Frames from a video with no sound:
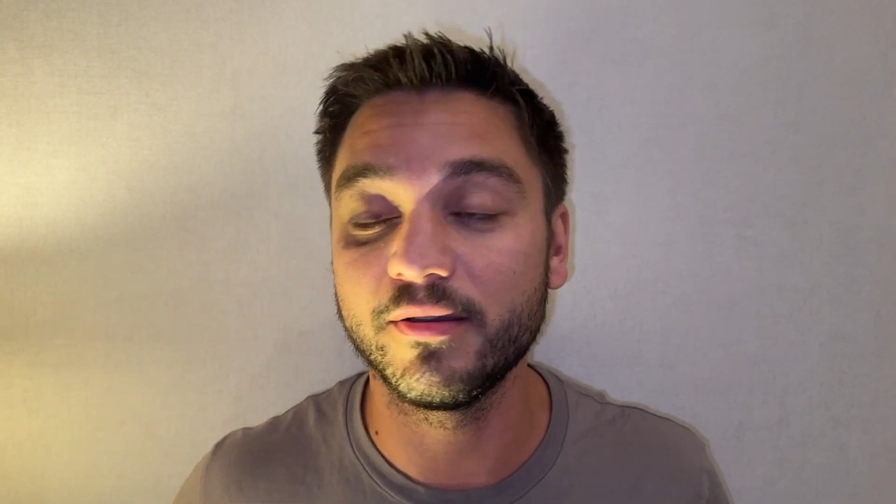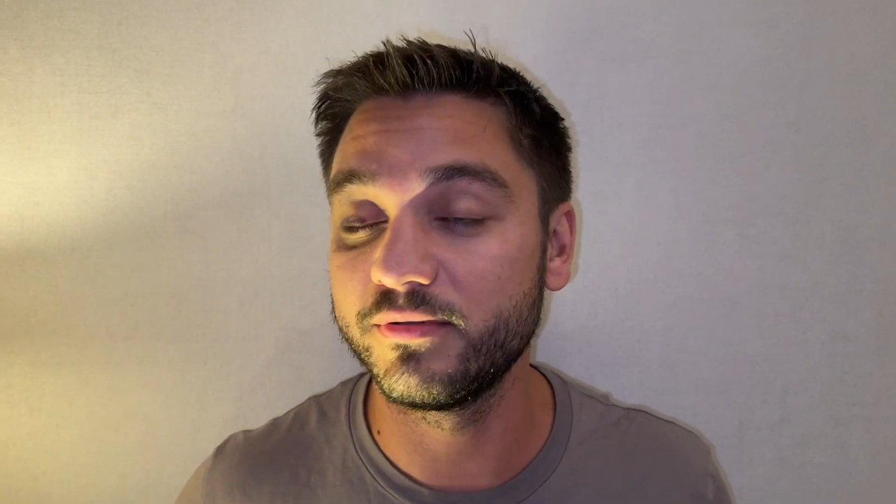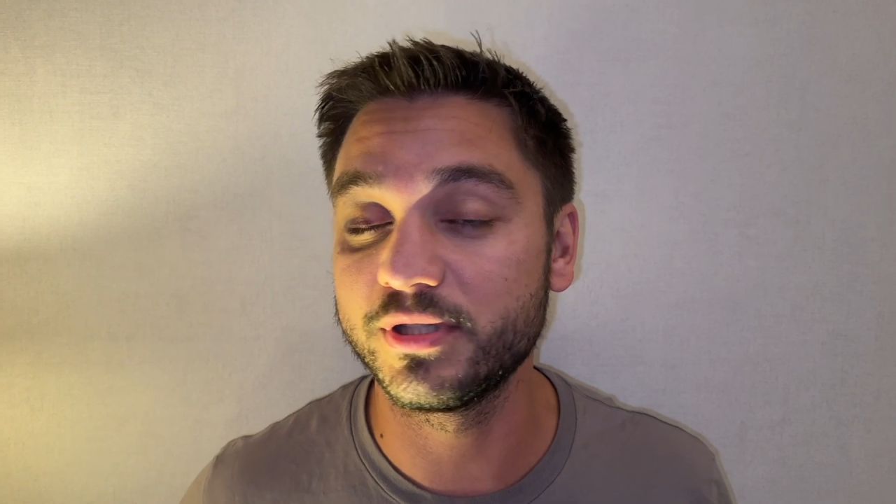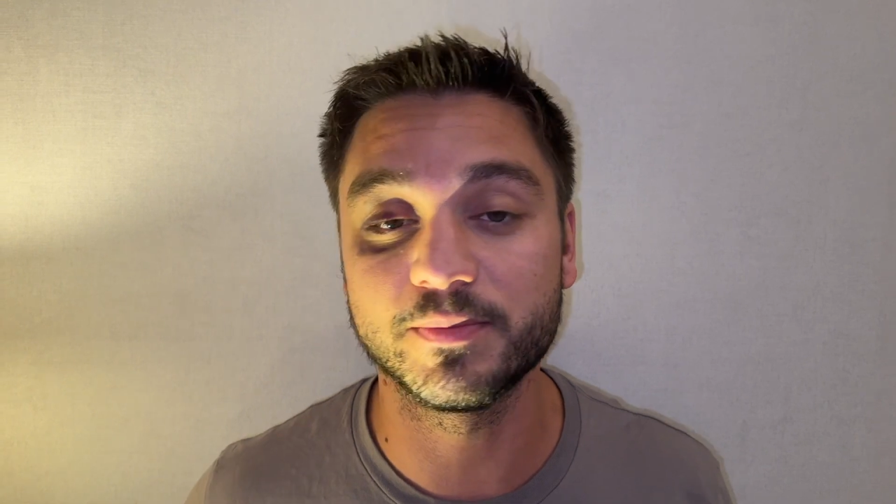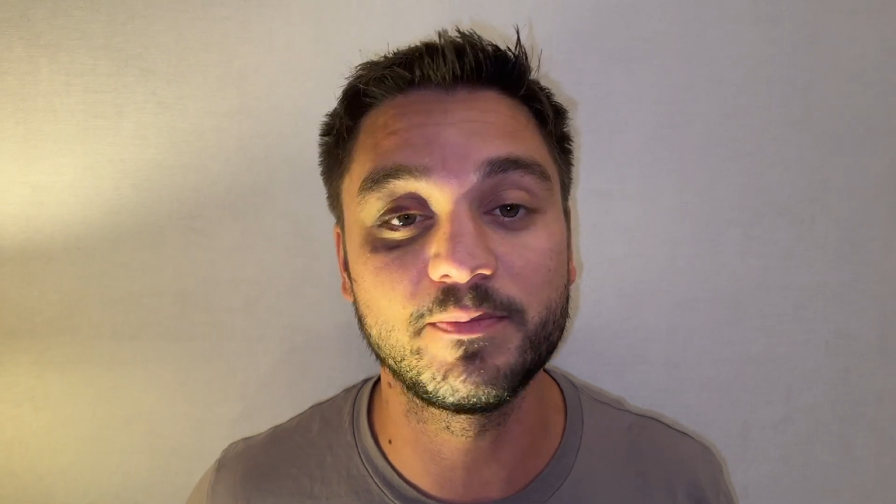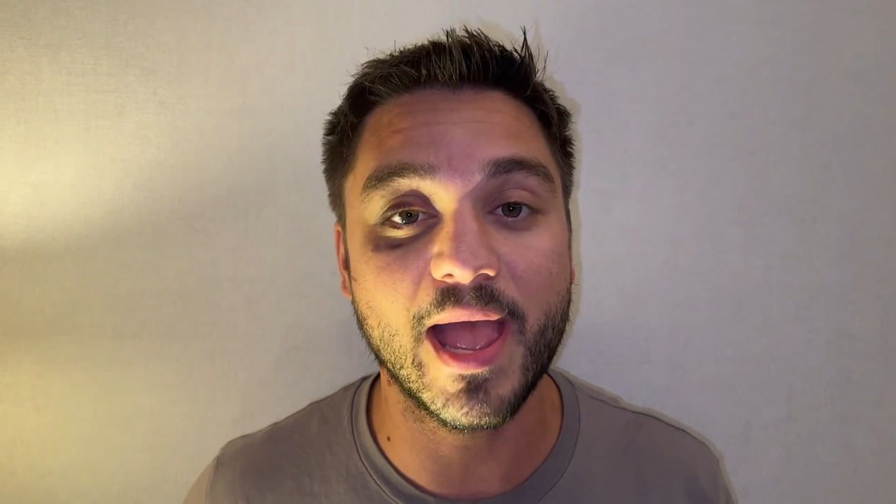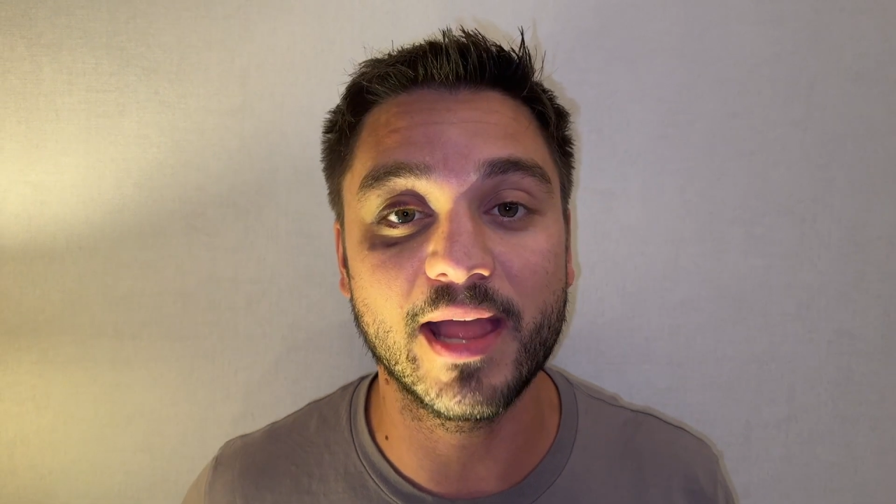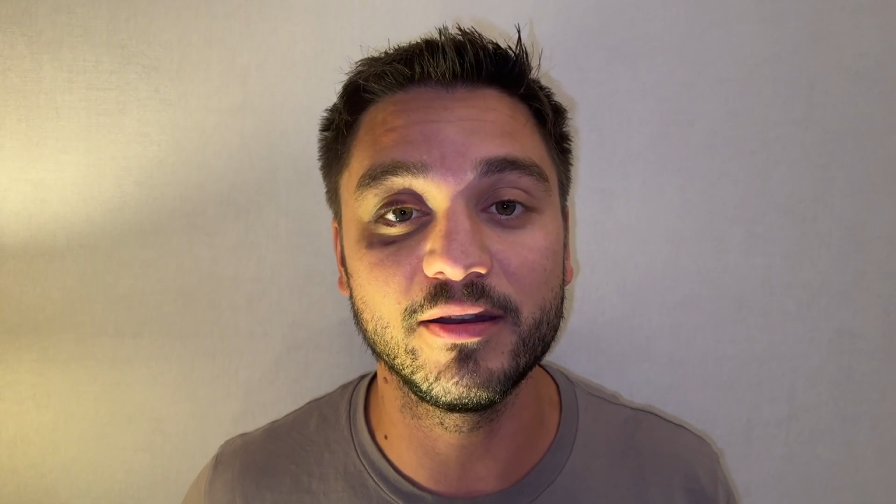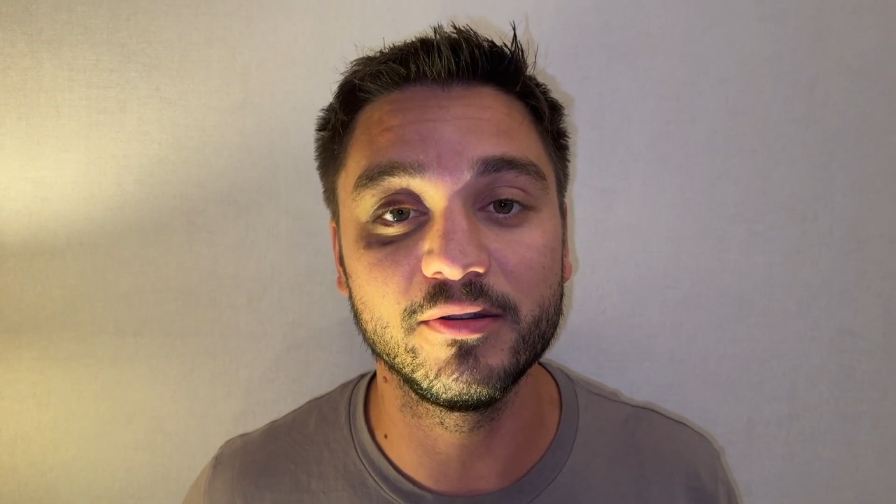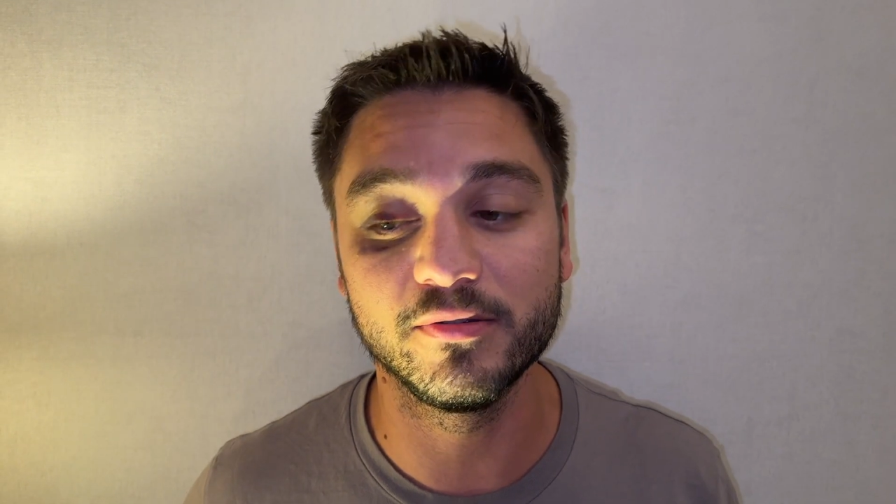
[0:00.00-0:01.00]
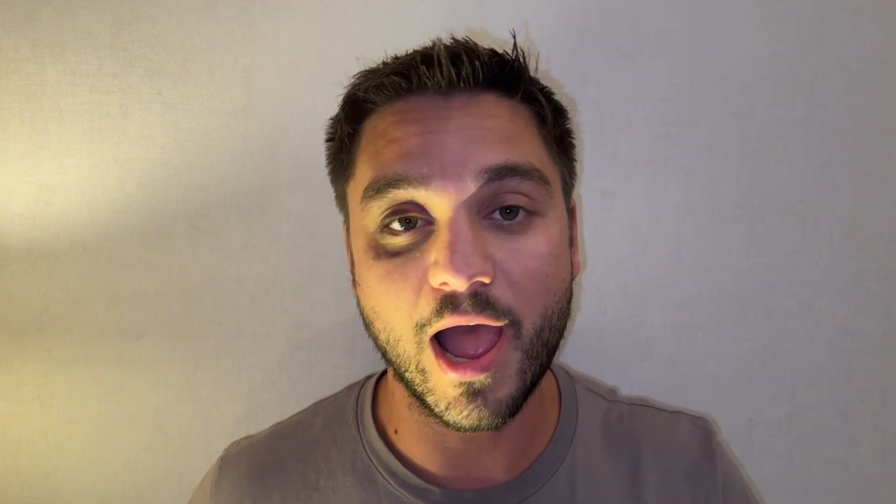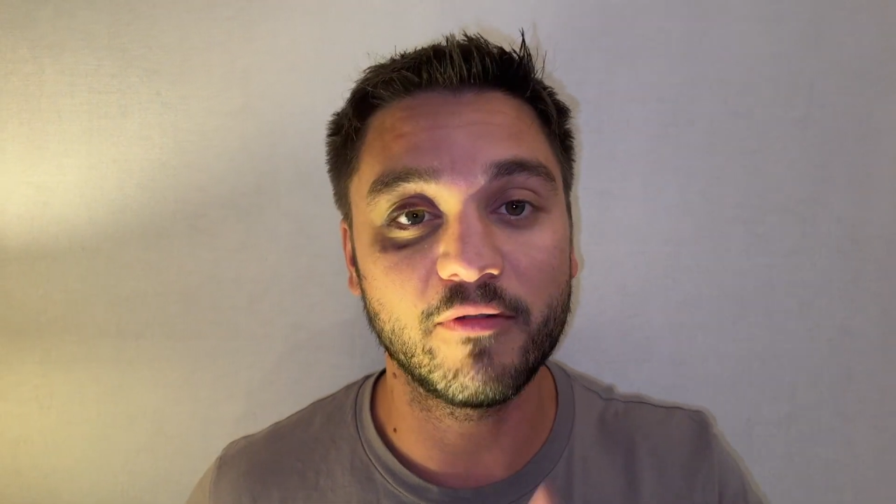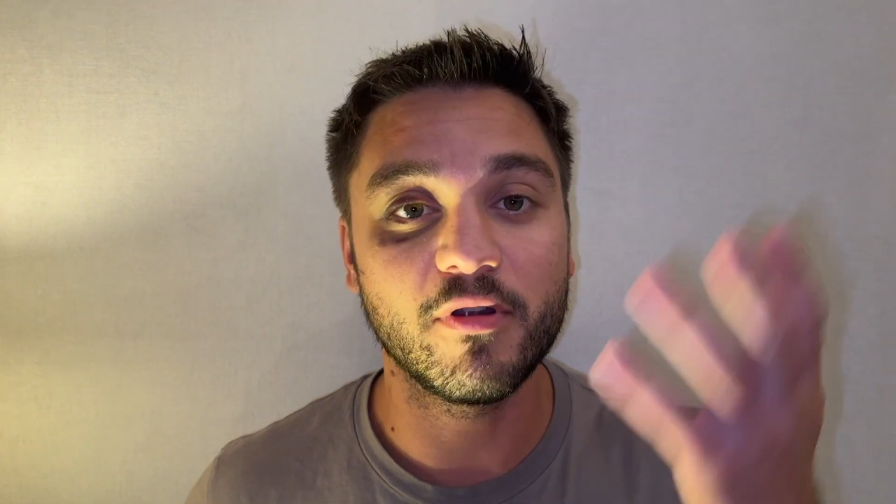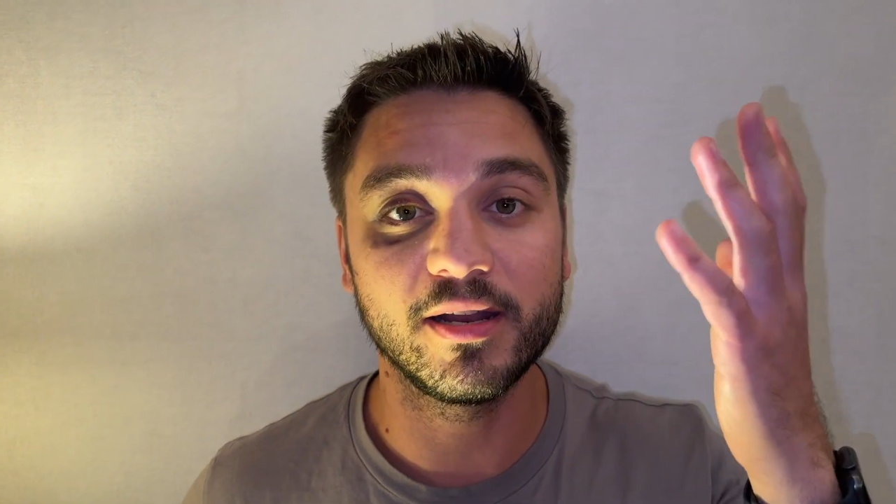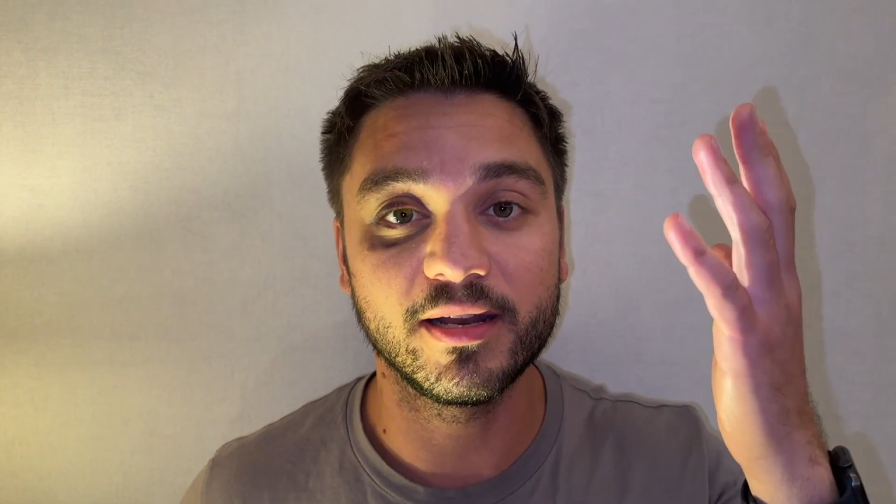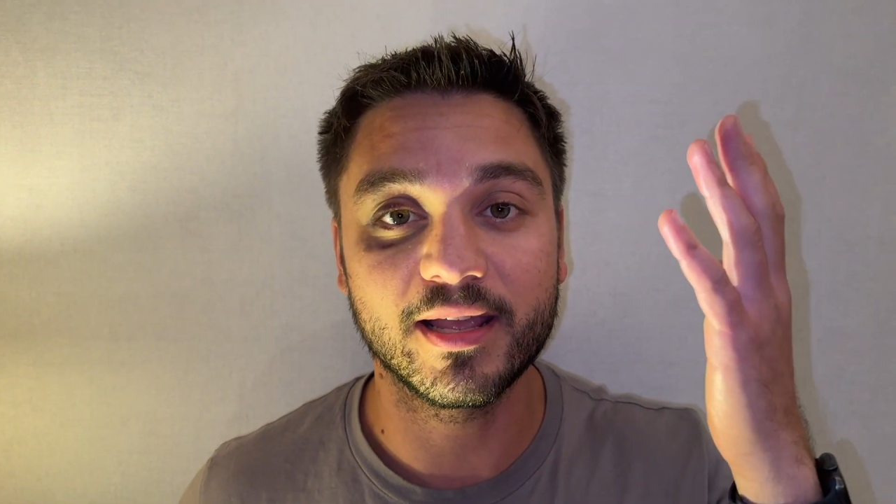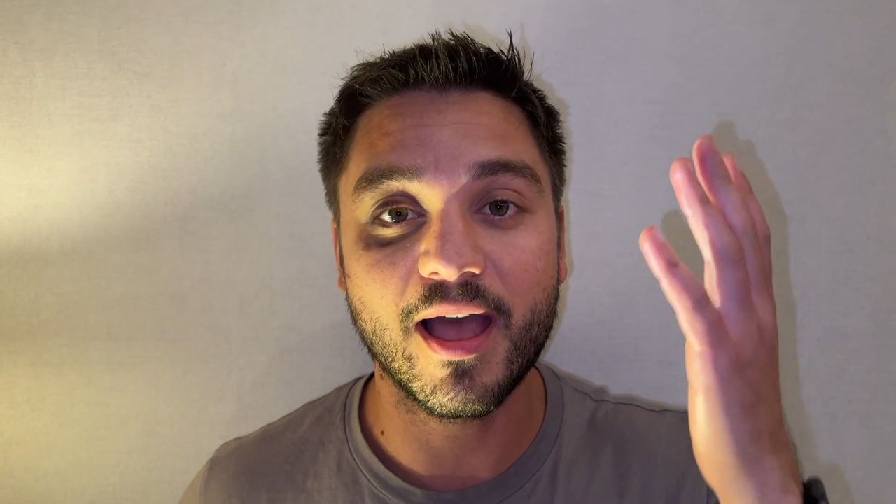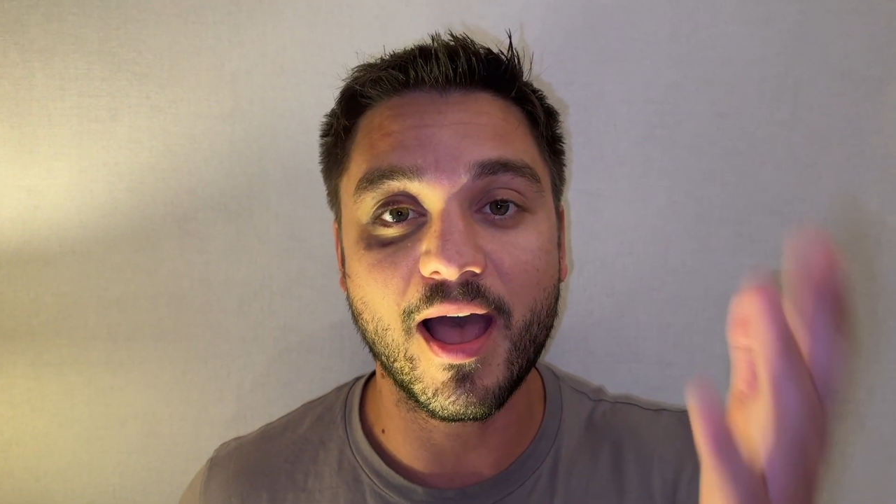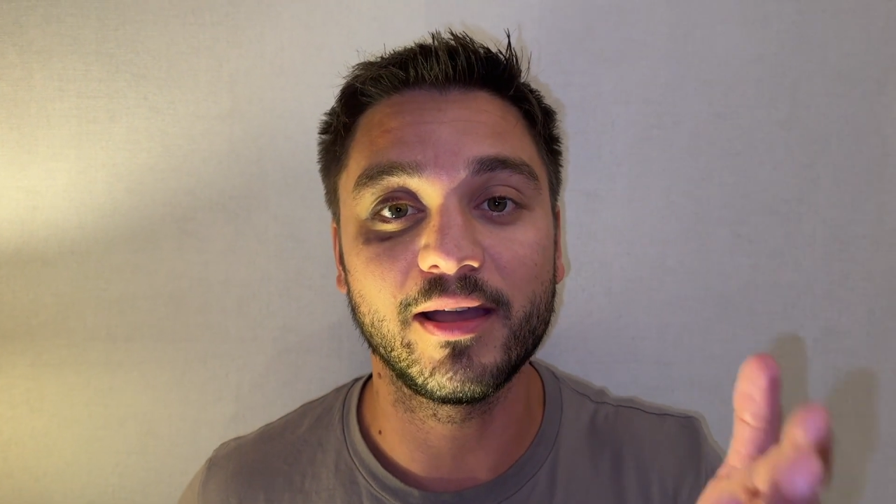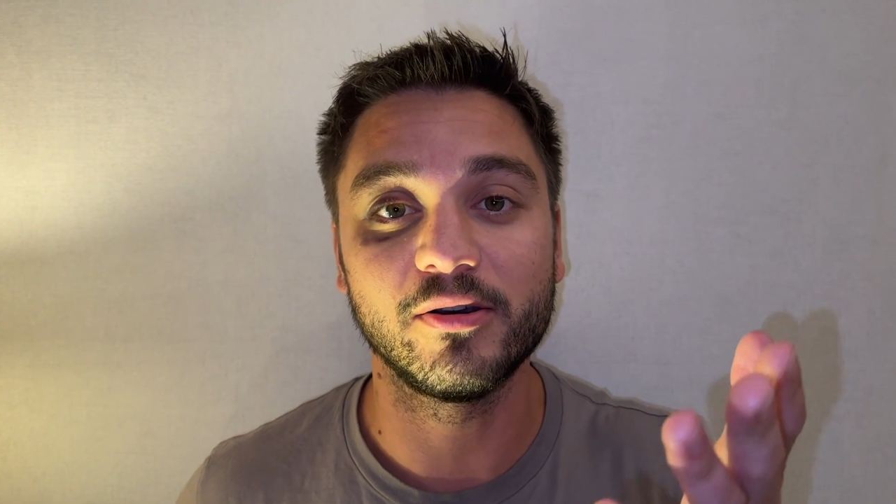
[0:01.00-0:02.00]
It was just bad news. I run into
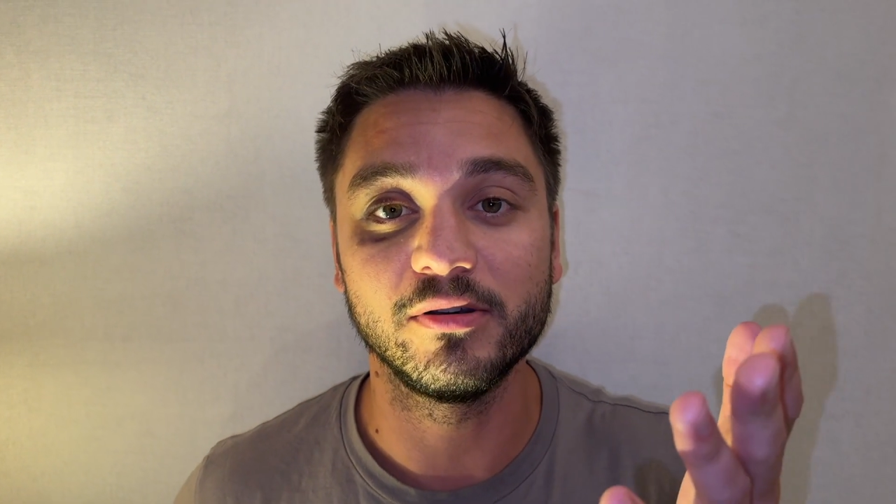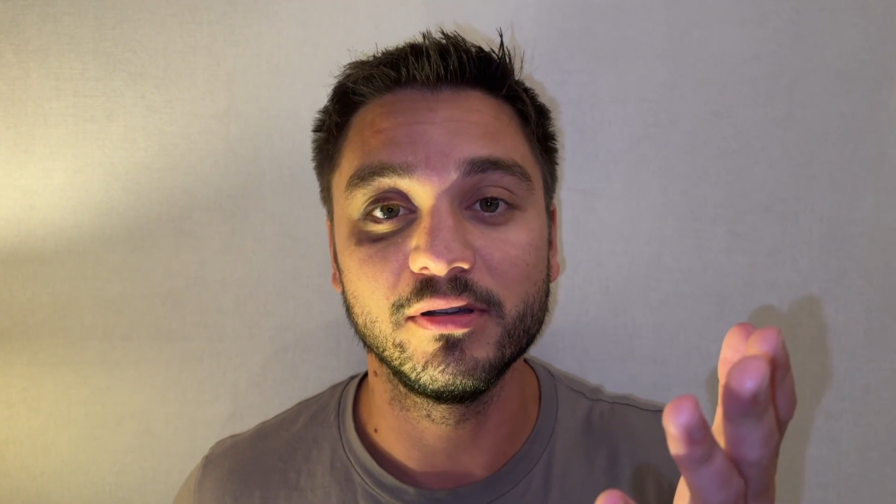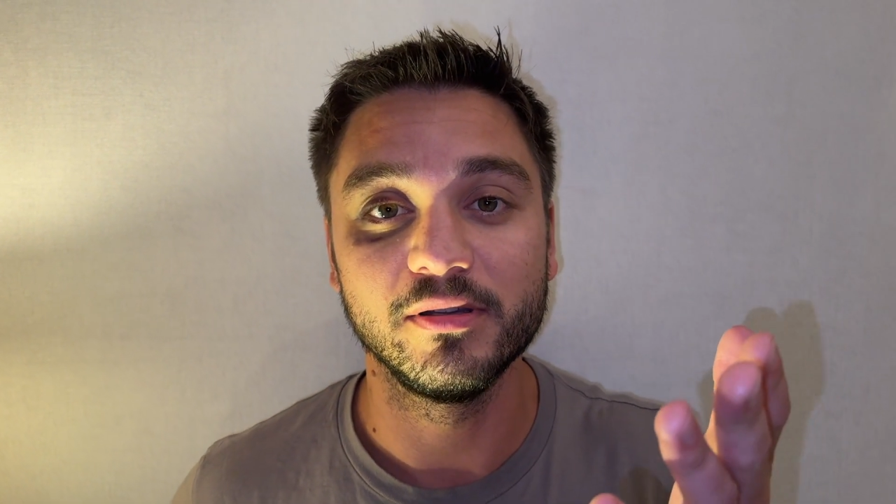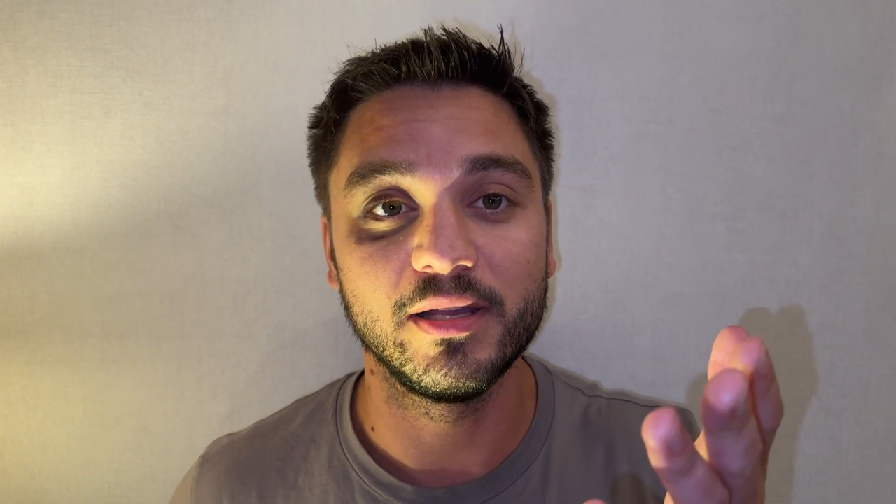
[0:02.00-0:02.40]
Kyle